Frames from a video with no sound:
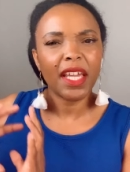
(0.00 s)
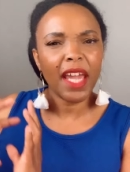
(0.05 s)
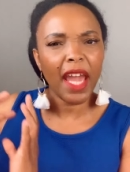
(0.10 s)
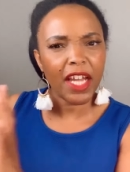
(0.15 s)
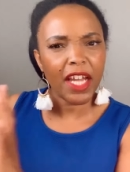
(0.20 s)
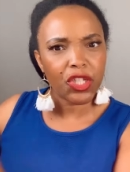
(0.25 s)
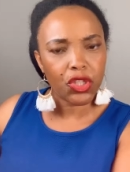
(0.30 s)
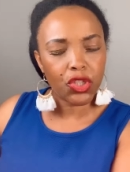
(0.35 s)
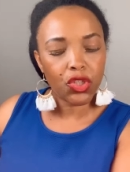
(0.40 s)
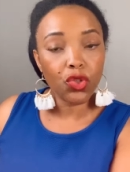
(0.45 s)

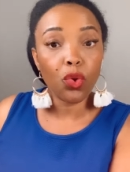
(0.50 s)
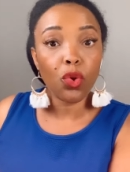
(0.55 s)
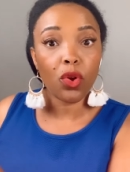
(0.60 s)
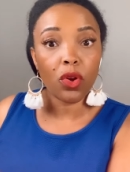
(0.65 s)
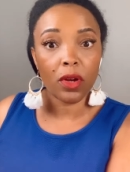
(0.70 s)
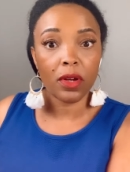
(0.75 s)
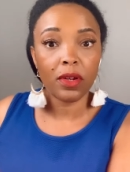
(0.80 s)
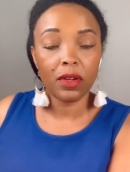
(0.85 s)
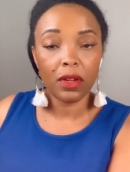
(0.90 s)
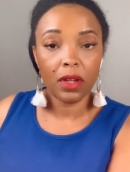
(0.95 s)
cast
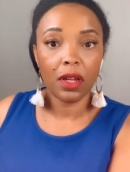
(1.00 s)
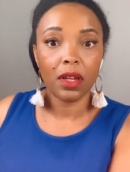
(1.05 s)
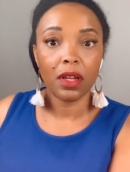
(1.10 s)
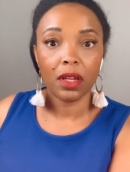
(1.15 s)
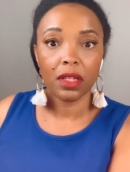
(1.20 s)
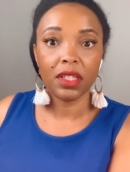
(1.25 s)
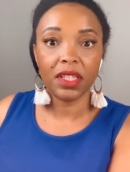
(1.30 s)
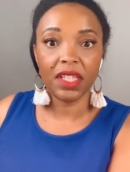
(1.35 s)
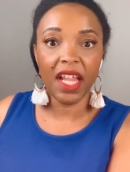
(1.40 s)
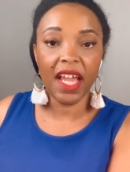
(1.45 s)
your
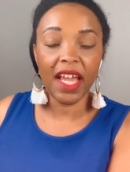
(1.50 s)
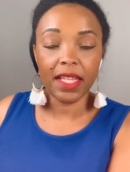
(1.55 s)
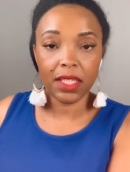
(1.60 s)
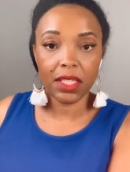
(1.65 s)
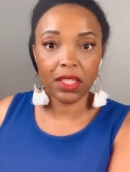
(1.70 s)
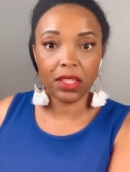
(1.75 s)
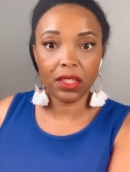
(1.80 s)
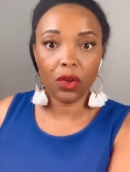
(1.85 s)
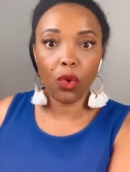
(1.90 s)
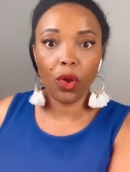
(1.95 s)

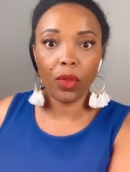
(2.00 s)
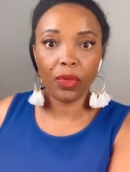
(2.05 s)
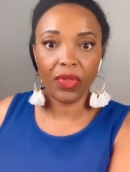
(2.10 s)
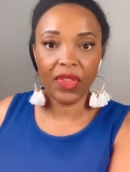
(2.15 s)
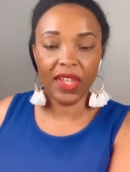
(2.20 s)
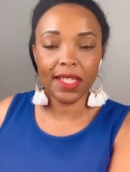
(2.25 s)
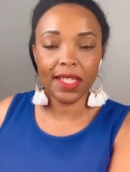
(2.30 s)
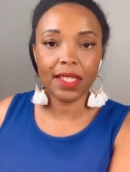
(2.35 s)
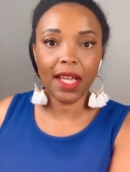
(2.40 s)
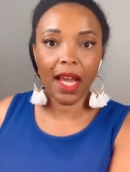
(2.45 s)
nets on
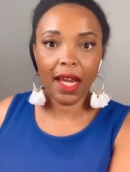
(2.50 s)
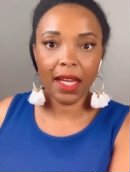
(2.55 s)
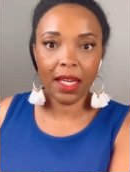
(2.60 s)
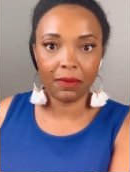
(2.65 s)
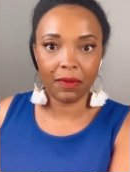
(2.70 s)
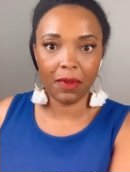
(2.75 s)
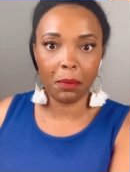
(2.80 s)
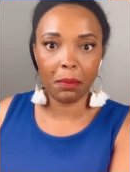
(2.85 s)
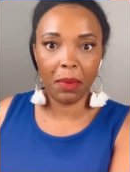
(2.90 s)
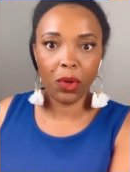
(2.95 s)
this side
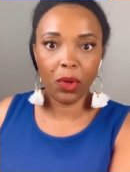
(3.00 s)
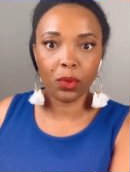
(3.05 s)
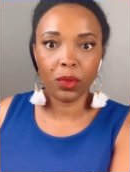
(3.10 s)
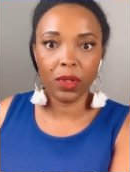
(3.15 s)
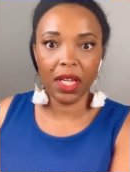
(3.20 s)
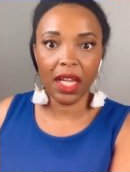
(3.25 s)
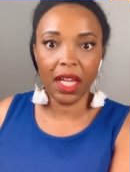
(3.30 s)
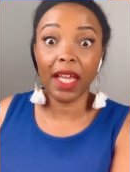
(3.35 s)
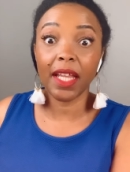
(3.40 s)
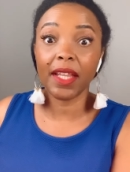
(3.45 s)
of the
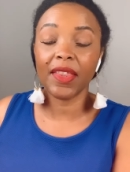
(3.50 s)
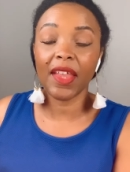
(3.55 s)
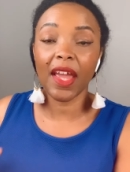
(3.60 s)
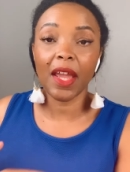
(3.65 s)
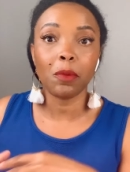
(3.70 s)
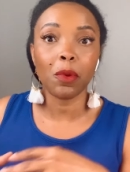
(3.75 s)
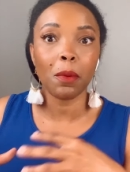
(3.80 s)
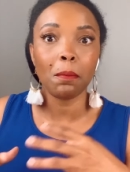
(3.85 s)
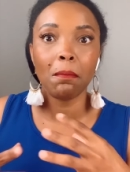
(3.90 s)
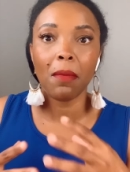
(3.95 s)
boat. And
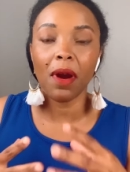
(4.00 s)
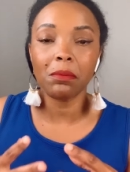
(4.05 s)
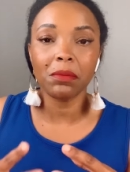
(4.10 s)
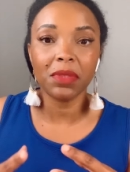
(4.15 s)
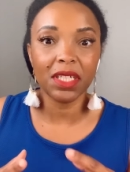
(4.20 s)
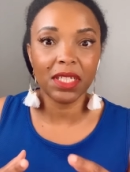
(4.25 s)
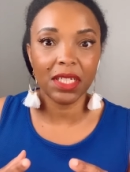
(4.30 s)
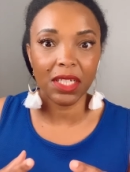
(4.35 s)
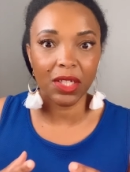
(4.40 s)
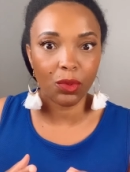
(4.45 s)
they were
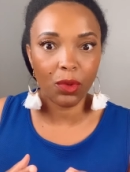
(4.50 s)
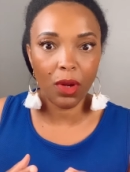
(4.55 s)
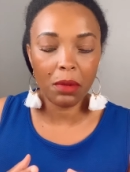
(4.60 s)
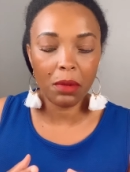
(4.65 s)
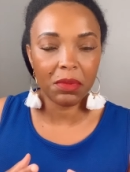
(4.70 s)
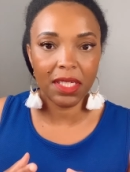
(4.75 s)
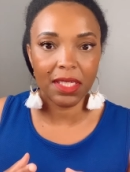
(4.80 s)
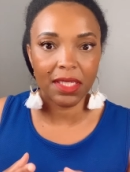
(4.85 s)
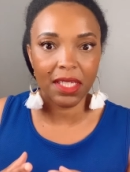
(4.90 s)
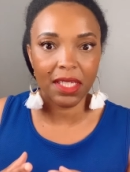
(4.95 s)
mumbling and
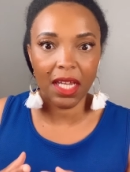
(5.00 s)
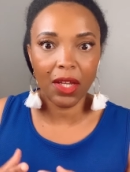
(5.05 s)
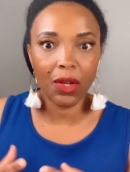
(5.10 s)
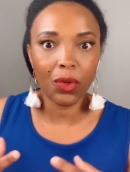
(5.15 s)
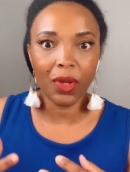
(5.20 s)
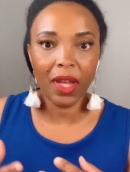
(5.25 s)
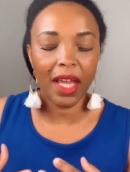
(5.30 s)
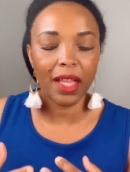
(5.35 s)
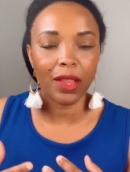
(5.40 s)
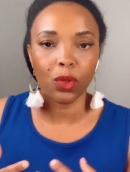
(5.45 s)
grumbling and saying,
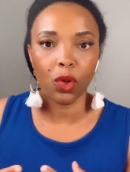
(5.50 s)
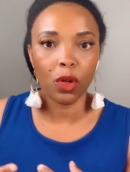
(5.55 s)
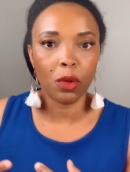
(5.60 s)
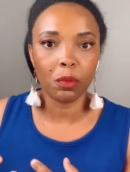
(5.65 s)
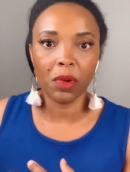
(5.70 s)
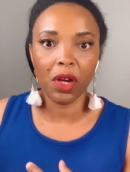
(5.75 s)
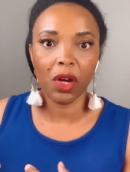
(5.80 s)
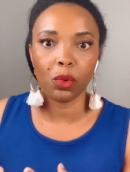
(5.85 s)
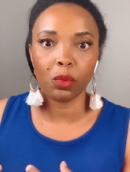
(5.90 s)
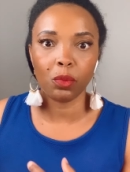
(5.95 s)
okay, Lord,
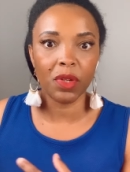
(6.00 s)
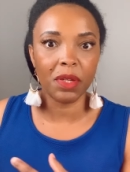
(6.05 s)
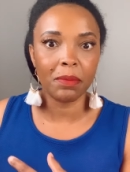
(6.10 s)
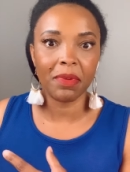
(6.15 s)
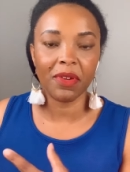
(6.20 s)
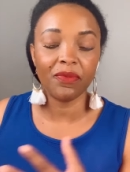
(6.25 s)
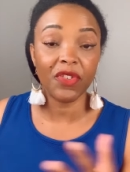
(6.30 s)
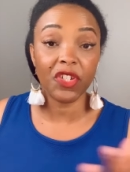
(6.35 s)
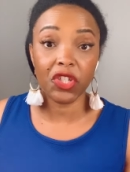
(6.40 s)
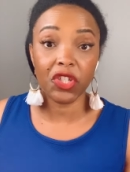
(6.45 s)
well, we've
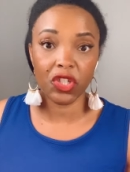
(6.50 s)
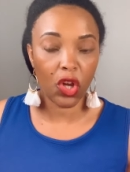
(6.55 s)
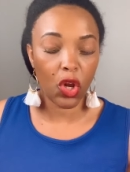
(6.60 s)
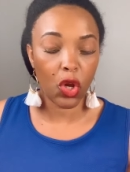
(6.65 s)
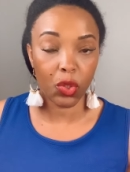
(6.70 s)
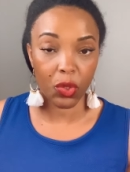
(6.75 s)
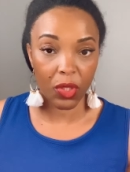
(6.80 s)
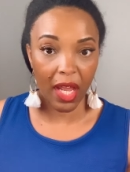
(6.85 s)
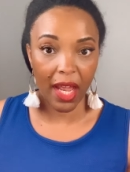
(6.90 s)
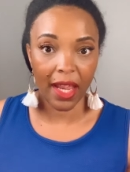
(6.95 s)
been fishing
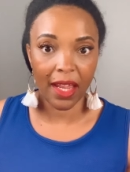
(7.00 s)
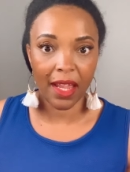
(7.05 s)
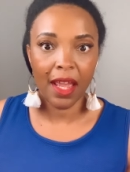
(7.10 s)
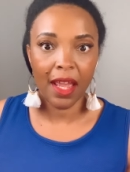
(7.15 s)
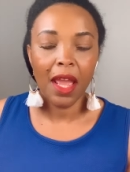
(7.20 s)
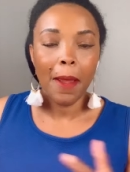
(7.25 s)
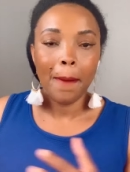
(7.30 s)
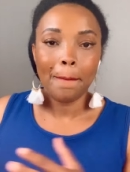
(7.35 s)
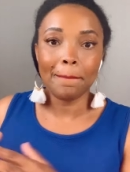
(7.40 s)
all night.